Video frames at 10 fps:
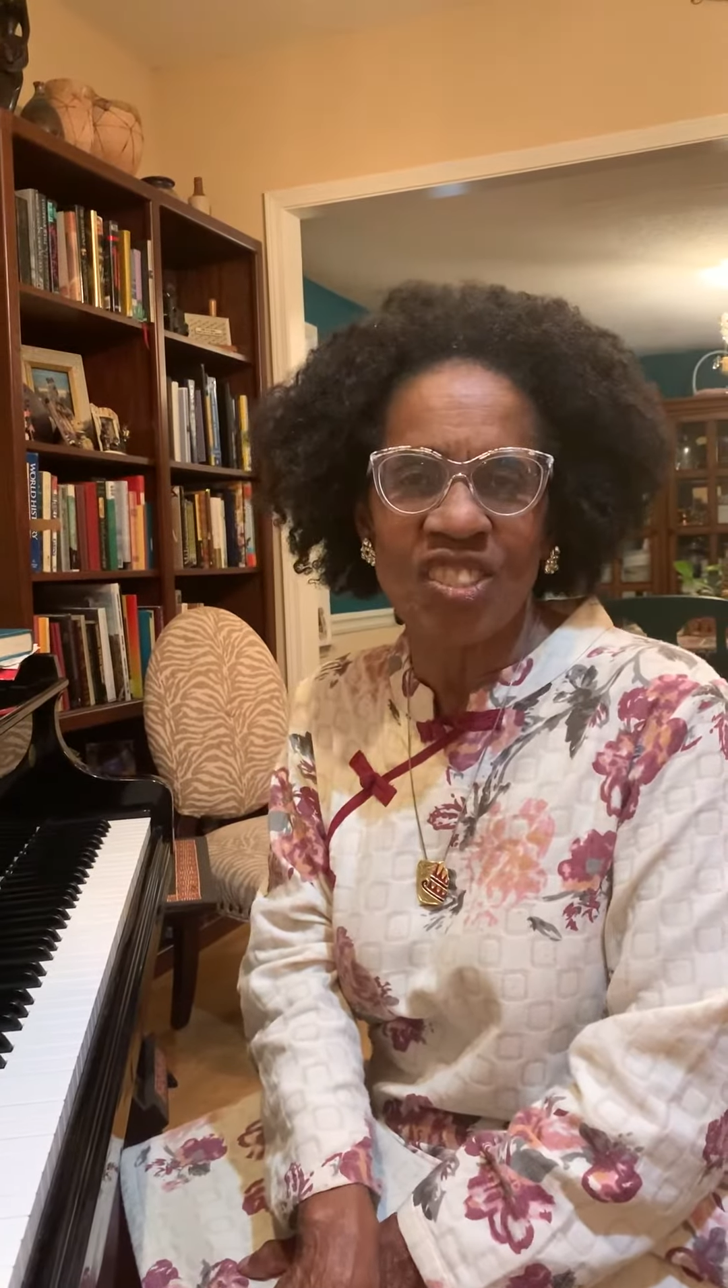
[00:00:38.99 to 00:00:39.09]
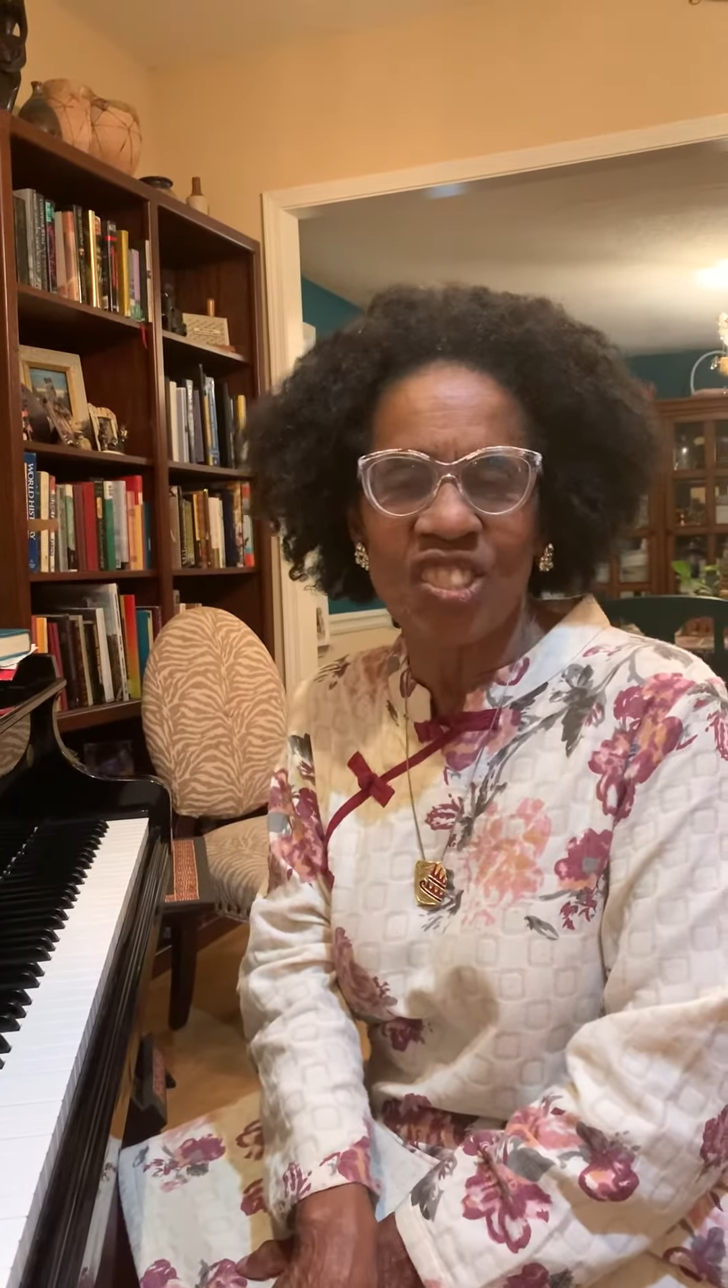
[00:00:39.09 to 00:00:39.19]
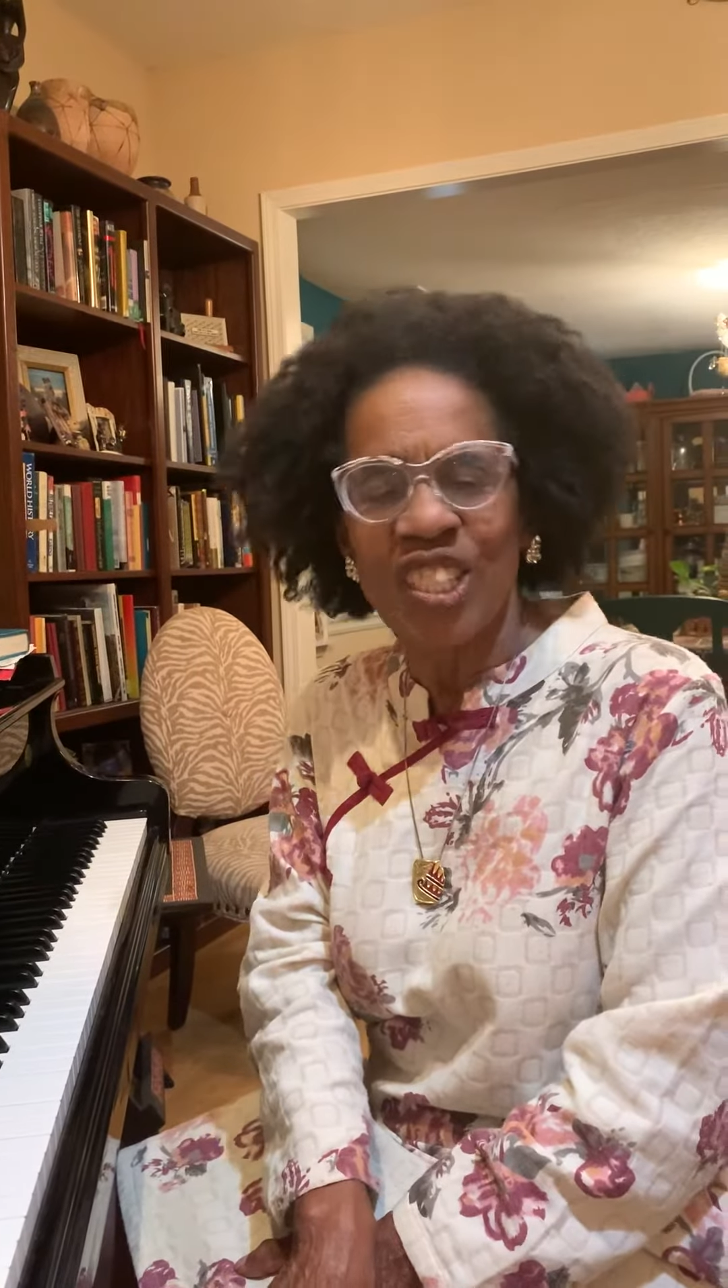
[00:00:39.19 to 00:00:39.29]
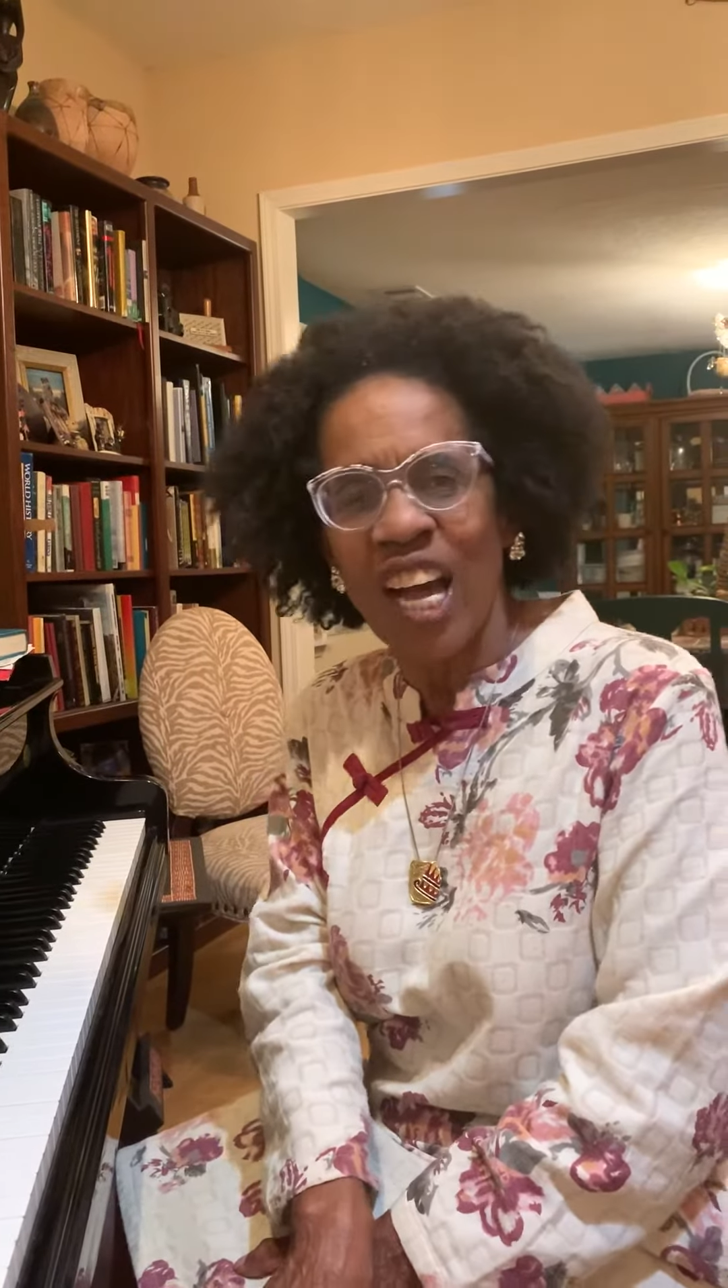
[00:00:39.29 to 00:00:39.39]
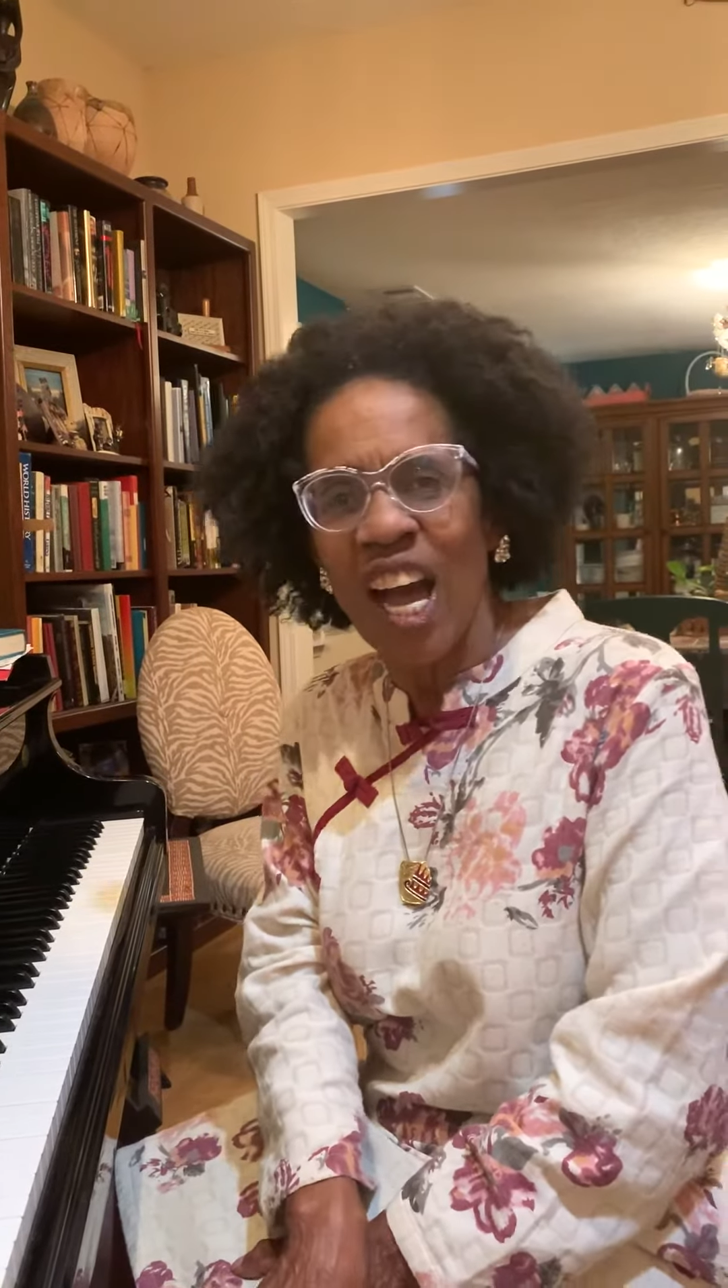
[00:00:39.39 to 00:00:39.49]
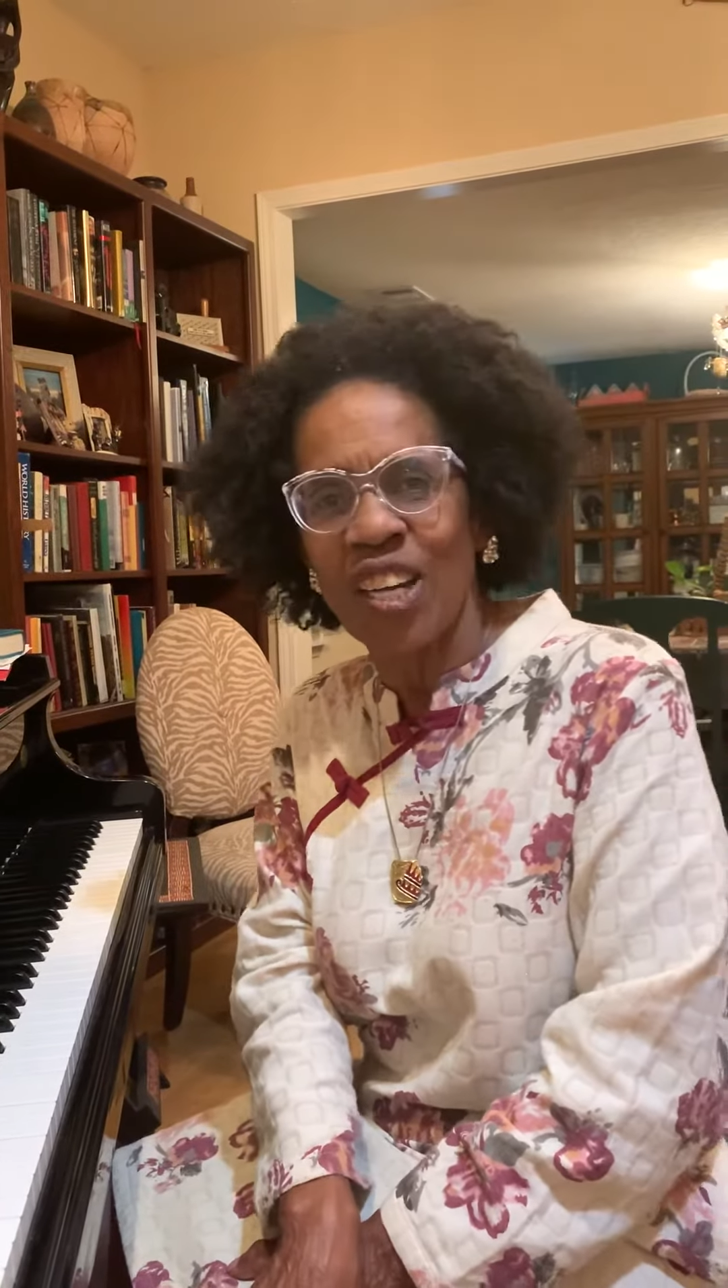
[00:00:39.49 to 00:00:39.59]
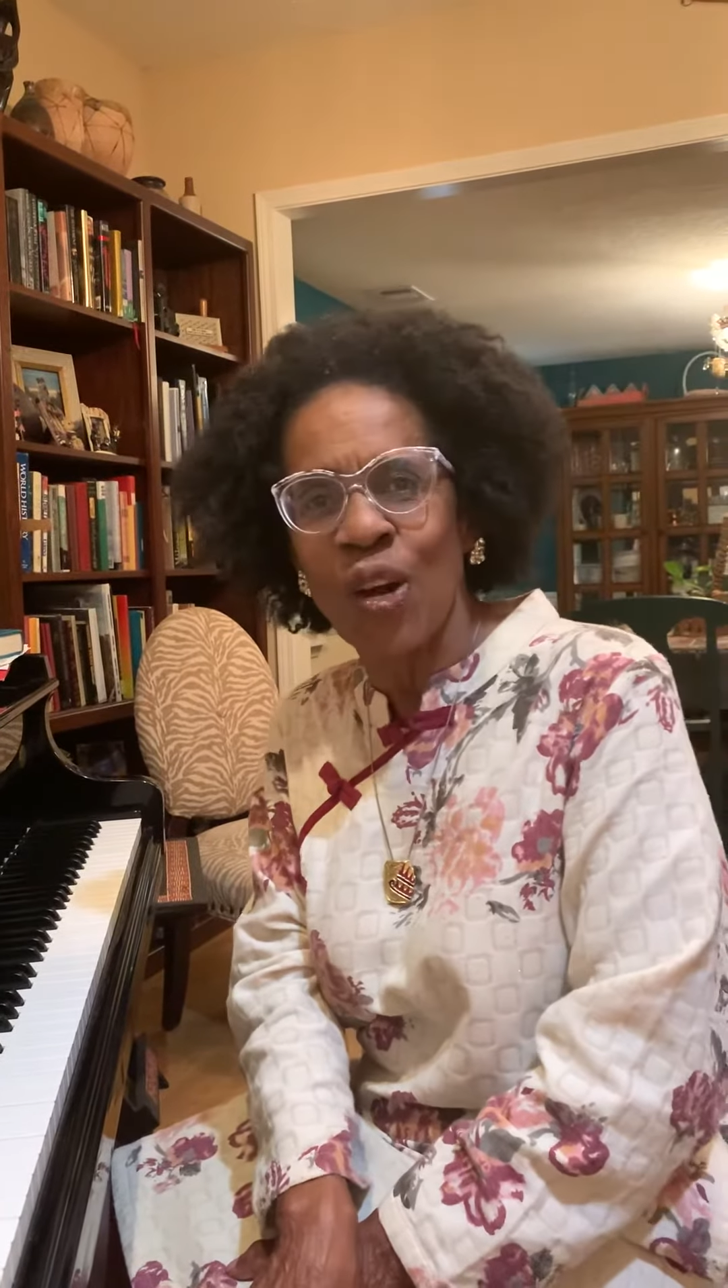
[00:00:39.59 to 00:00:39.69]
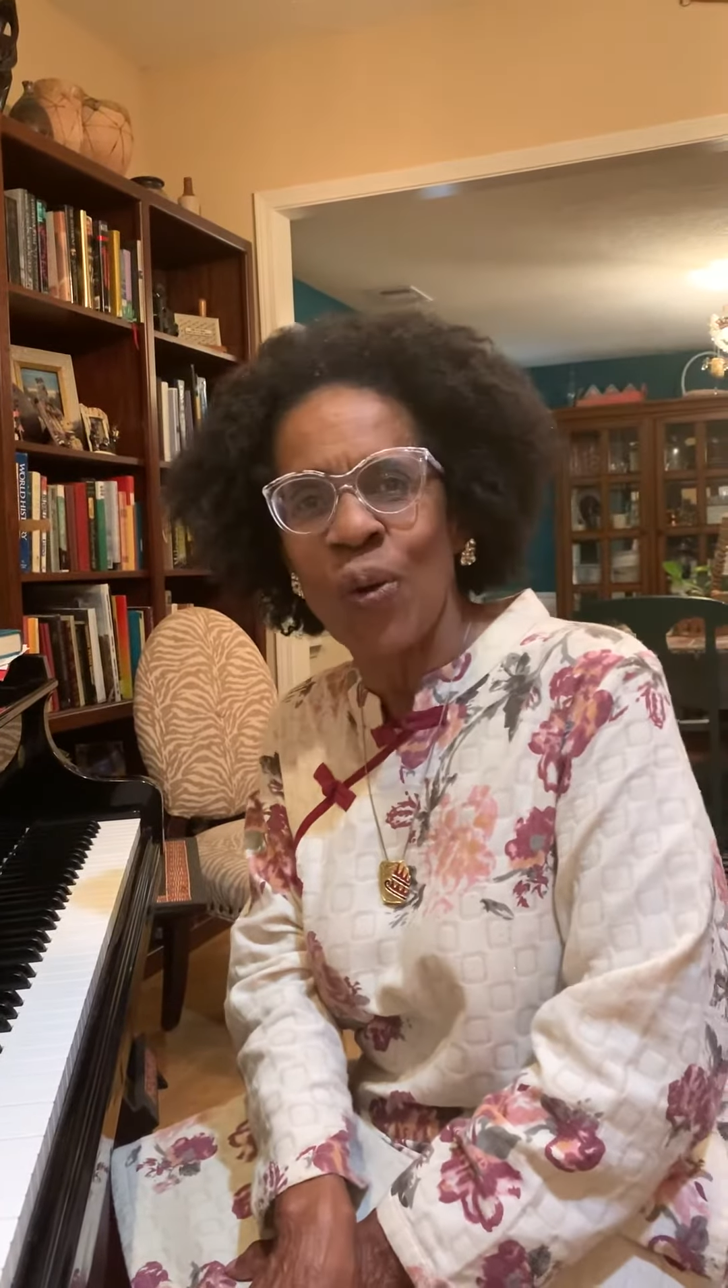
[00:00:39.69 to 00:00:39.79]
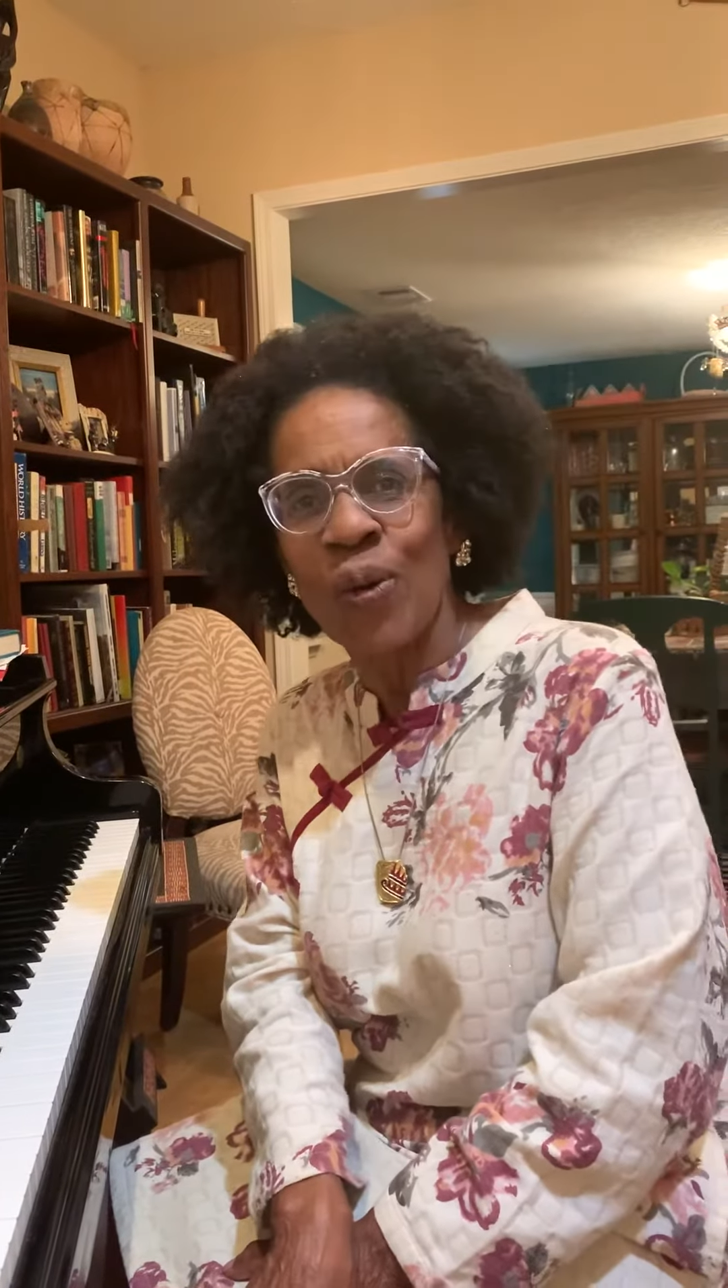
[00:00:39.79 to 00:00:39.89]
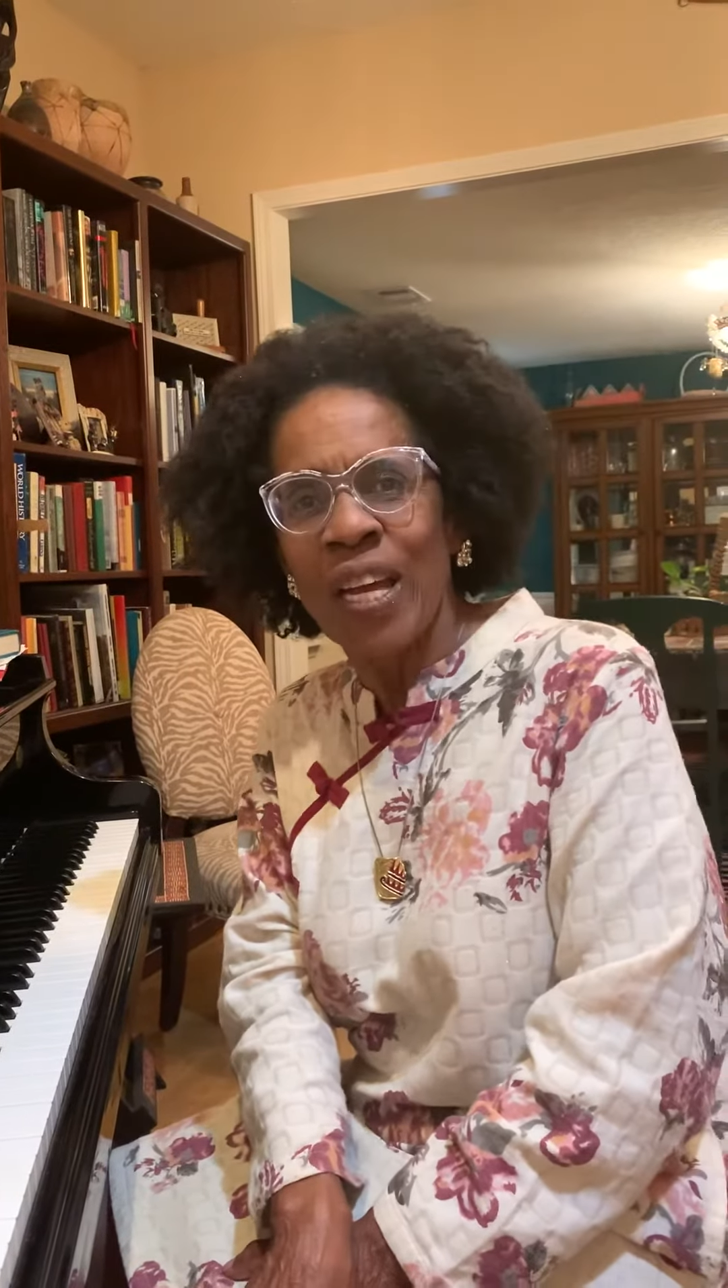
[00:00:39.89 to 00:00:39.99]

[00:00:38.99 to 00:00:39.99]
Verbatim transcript: Chicago